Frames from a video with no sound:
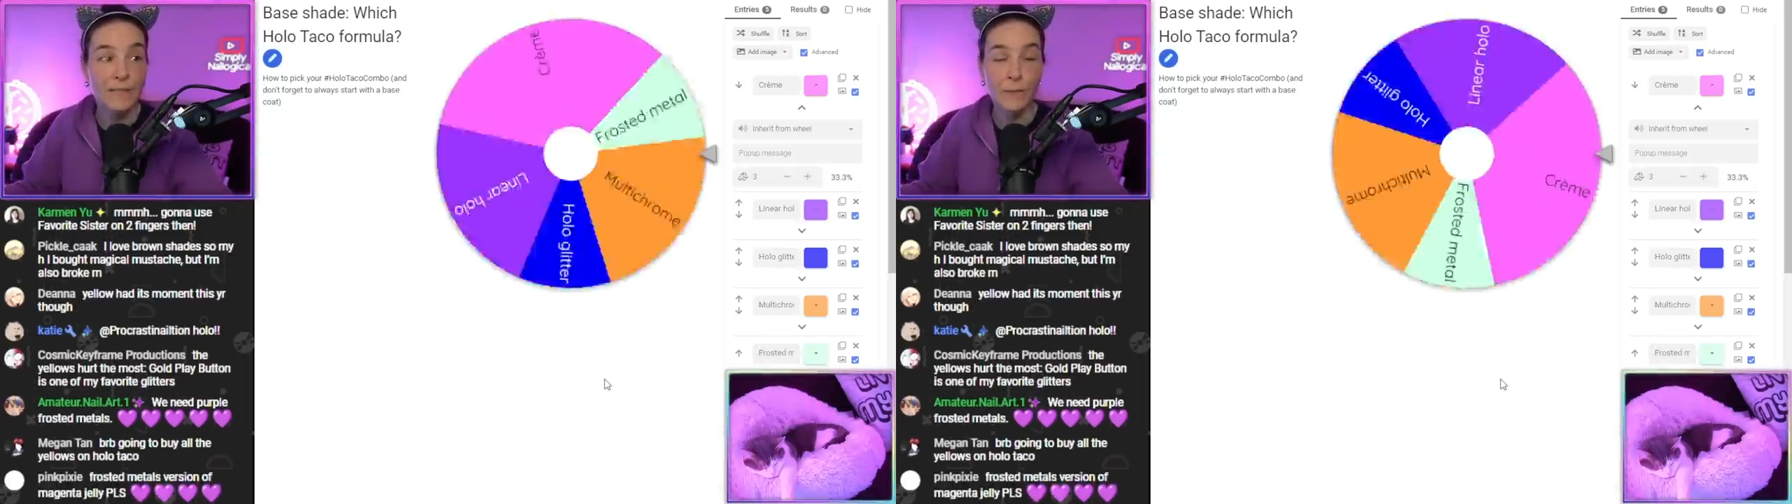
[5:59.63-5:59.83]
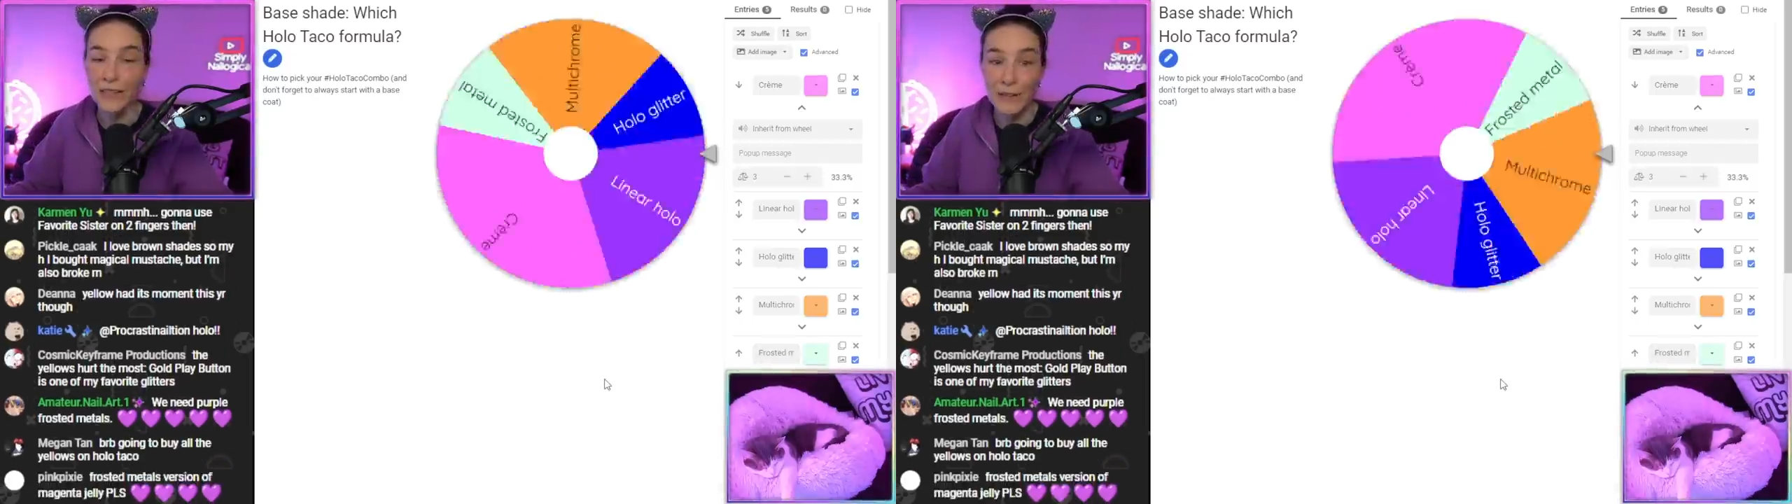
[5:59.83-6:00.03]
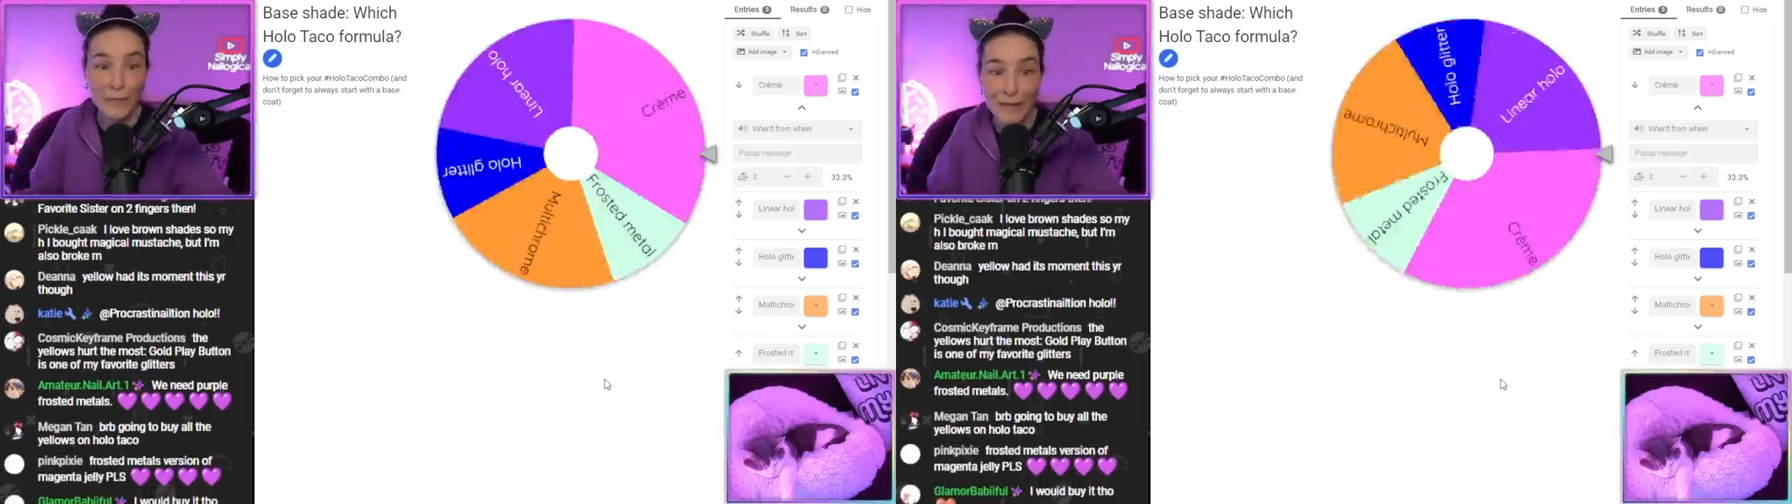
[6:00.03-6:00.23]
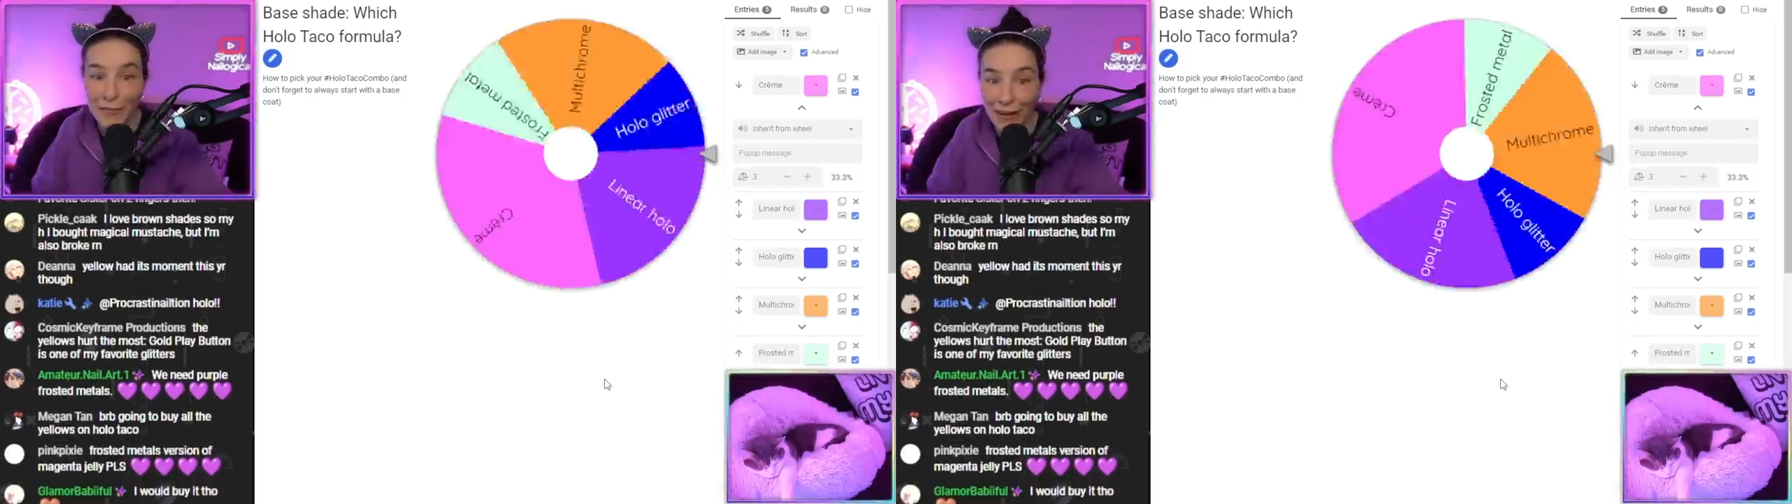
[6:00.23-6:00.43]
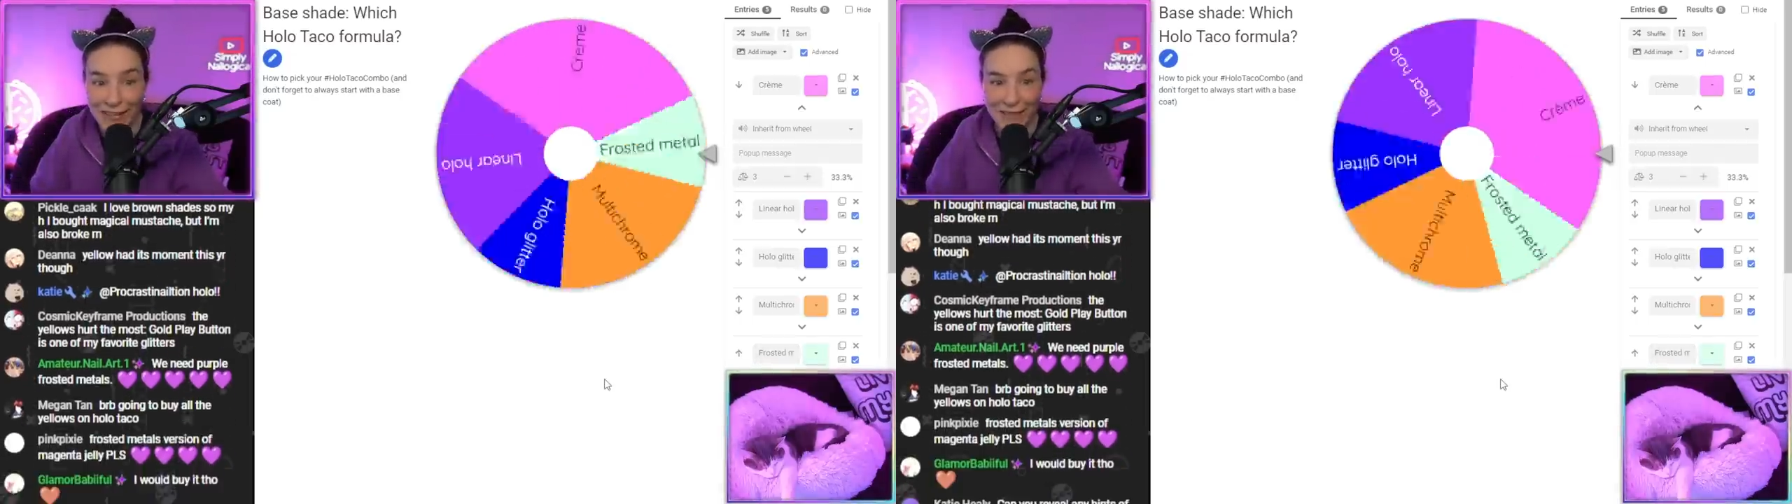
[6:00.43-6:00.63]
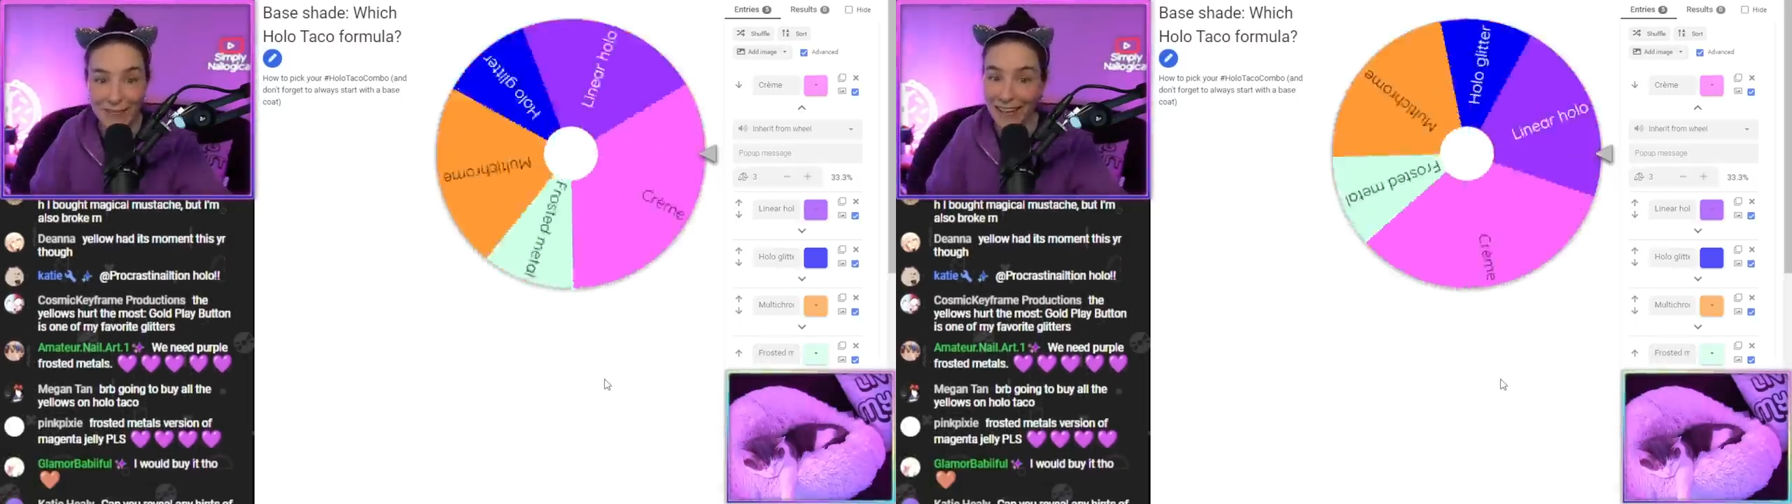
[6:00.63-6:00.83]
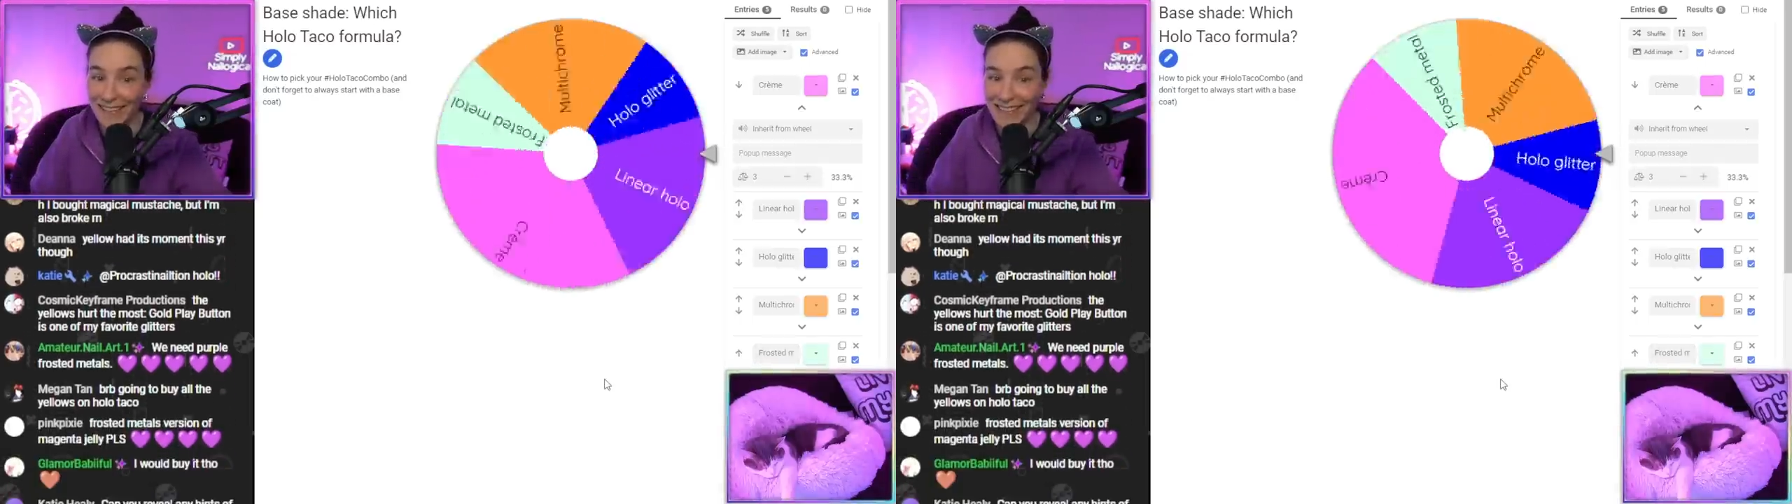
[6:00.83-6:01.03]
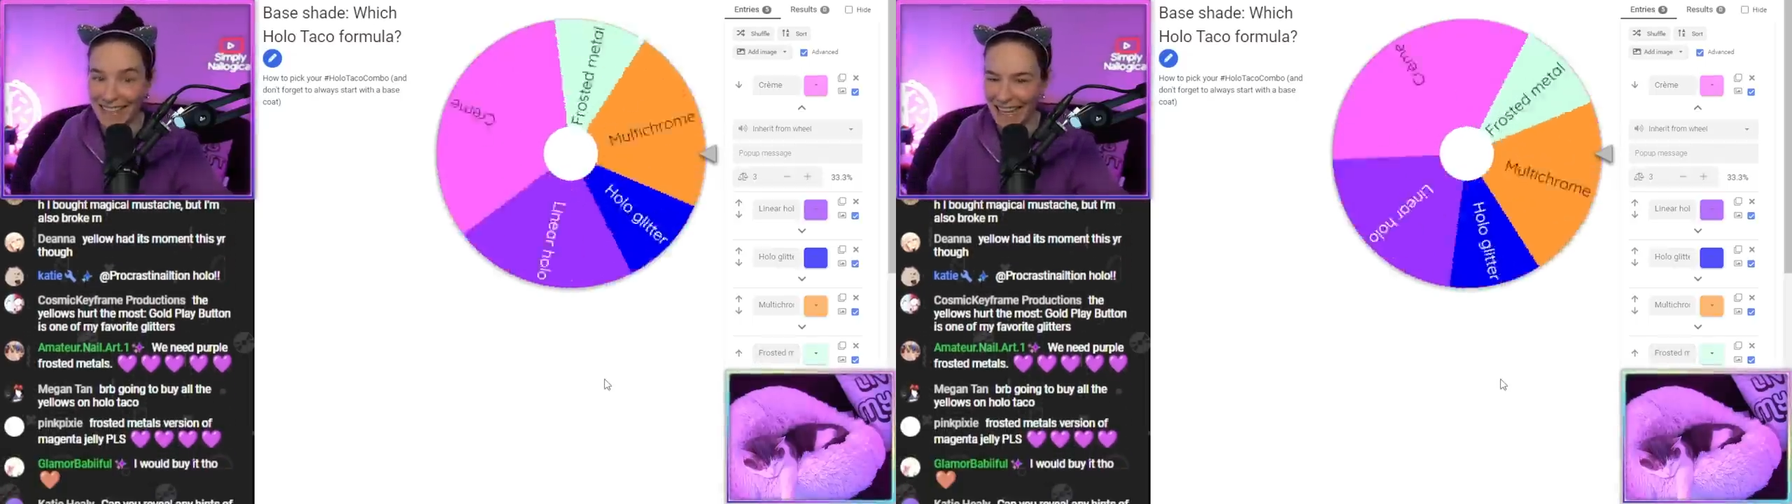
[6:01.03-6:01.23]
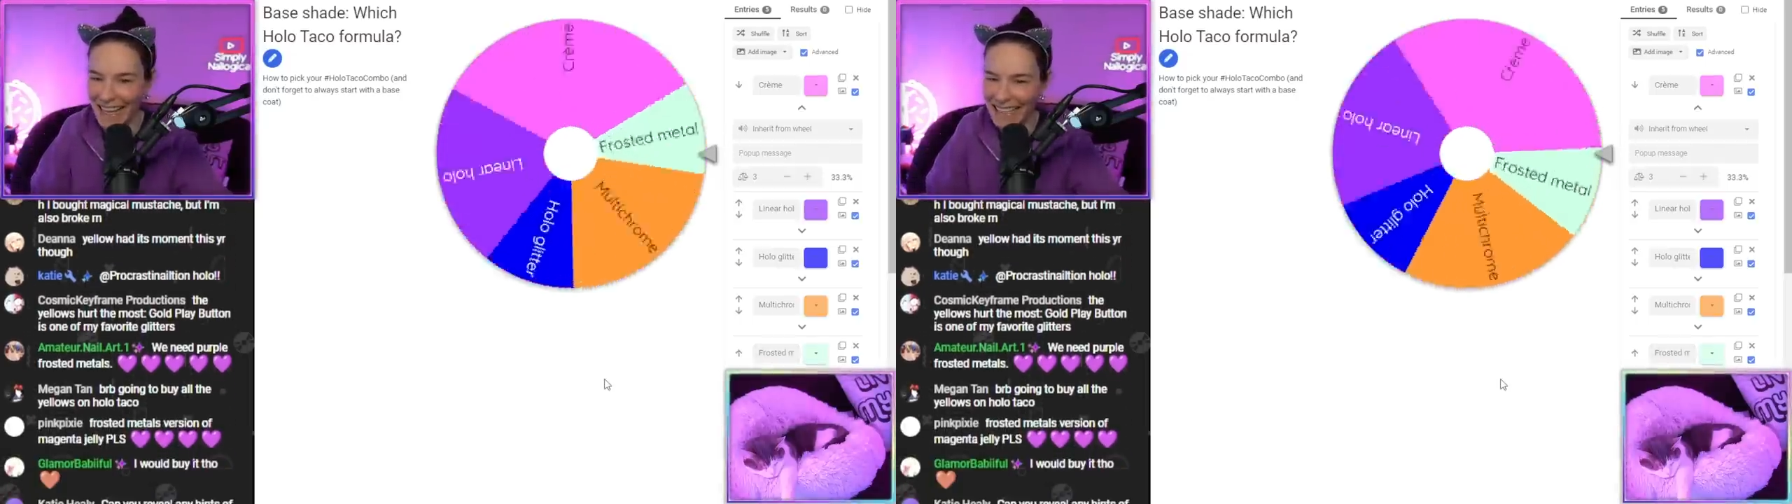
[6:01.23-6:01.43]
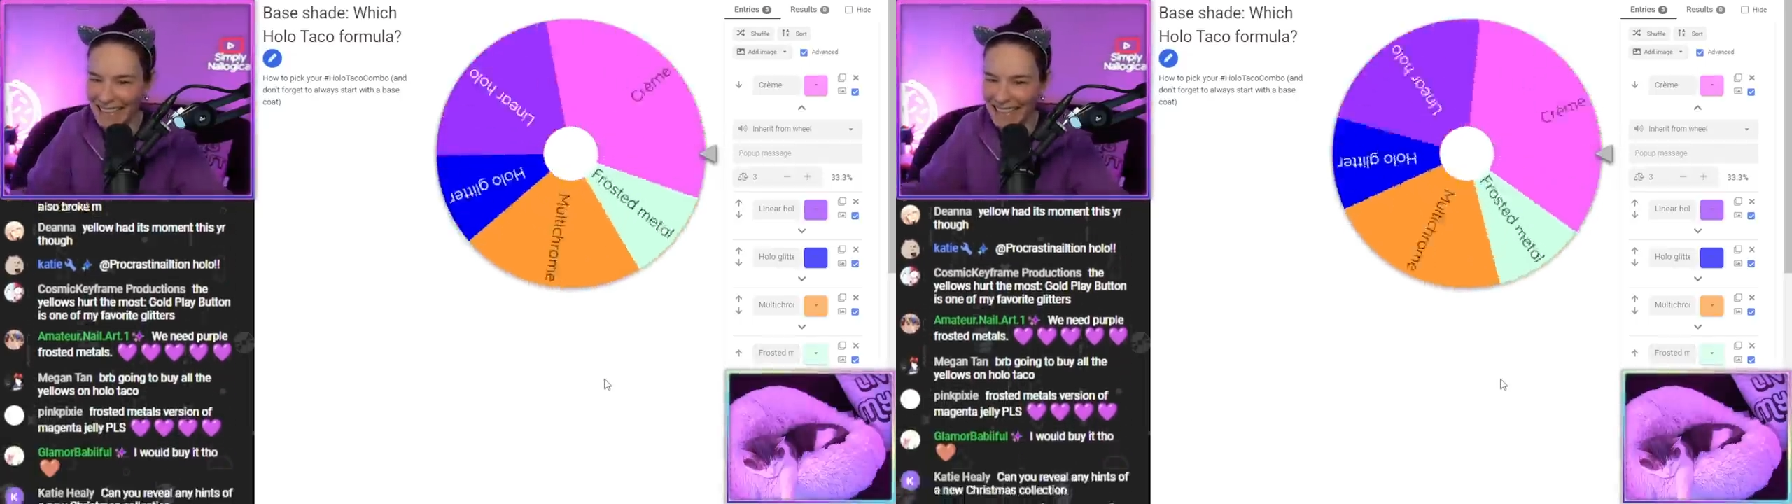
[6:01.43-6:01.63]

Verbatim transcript: Will it be frosted metals again?